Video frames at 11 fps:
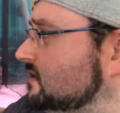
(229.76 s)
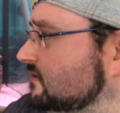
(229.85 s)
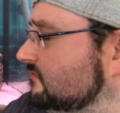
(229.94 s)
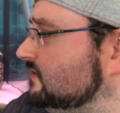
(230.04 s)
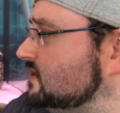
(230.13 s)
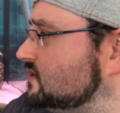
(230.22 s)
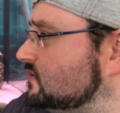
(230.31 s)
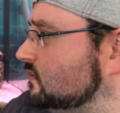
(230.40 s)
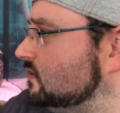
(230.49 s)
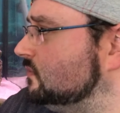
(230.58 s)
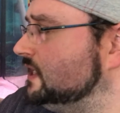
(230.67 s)
to the fish
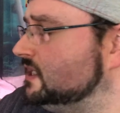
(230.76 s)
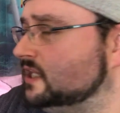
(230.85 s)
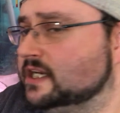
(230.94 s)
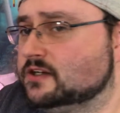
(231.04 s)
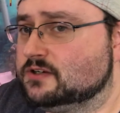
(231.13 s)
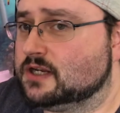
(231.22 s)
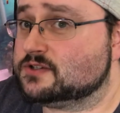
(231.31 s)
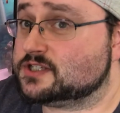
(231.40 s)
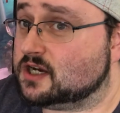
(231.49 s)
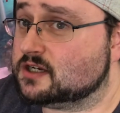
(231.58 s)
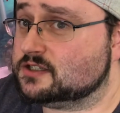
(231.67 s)
store a week later, and I
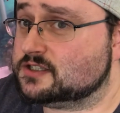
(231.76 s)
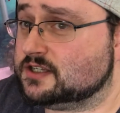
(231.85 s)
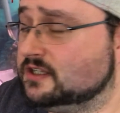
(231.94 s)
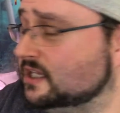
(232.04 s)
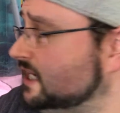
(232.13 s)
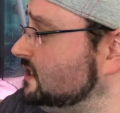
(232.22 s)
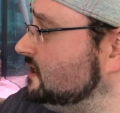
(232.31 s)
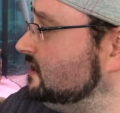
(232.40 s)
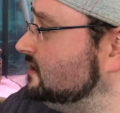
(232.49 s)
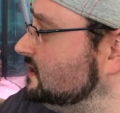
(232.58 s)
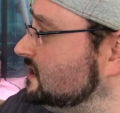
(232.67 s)
was talking to the
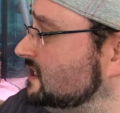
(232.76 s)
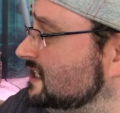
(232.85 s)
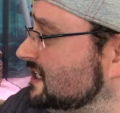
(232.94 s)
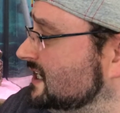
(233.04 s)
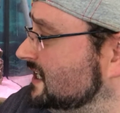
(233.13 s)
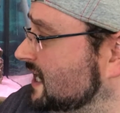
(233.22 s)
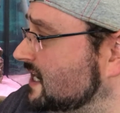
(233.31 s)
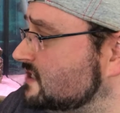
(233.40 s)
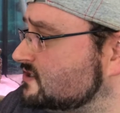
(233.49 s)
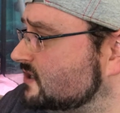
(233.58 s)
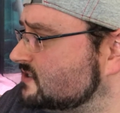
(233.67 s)
lady, and I
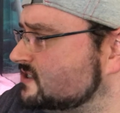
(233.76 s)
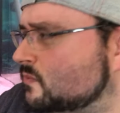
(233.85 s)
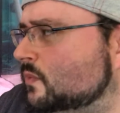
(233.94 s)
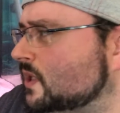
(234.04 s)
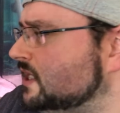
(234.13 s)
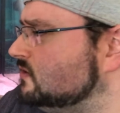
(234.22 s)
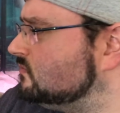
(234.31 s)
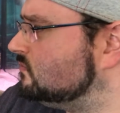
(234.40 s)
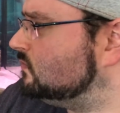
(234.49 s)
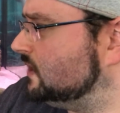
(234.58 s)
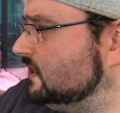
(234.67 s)
asked her, I was like, what do
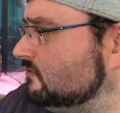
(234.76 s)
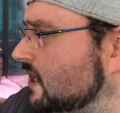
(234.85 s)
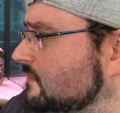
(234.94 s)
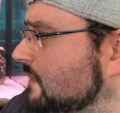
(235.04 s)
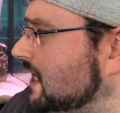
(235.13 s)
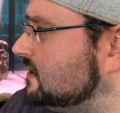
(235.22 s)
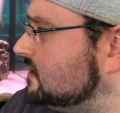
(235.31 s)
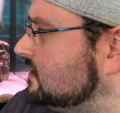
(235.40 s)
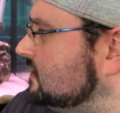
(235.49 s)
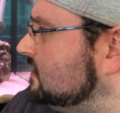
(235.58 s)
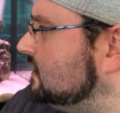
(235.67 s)
you recommend?
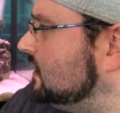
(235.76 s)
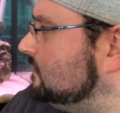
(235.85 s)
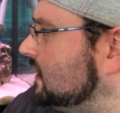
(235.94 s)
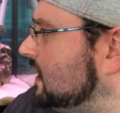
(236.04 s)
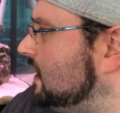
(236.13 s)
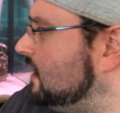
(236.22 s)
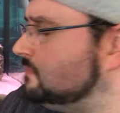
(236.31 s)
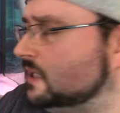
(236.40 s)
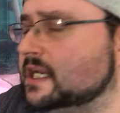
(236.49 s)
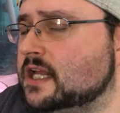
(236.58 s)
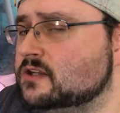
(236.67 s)
I'm like, I
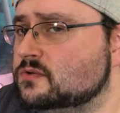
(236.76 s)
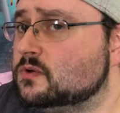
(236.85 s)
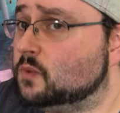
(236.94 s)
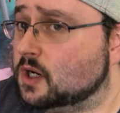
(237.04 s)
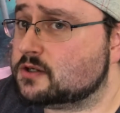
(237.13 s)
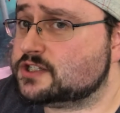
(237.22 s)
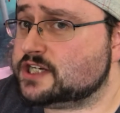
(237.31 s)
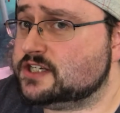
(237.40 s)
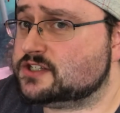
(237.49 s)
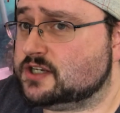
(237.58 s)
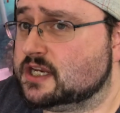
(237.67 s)
plan on doing a water
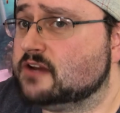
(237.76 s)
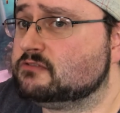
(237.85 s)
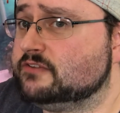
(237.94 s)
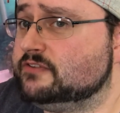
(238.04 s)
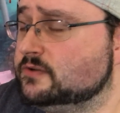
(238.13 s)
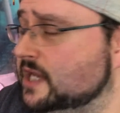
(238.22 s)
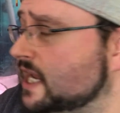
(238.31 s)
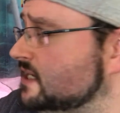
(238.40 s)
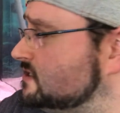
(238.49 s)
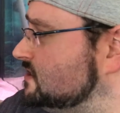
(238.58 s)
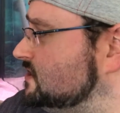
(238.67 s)
change every few
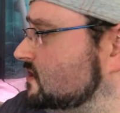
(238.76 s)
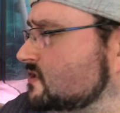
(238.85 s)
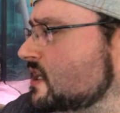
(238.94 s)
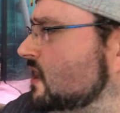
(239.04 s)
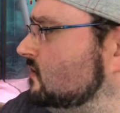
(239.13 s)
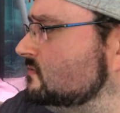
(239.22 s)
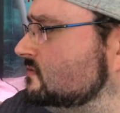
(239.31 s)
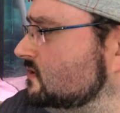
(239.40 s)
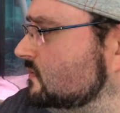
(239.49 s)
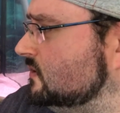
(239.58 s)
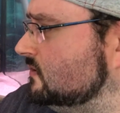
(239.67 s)
days. And she goes, no,
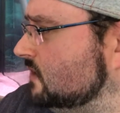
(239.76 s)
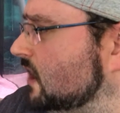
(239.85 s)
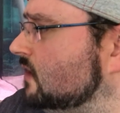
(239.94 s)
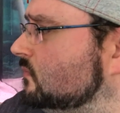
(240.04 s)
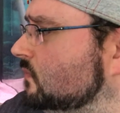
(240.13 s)
do a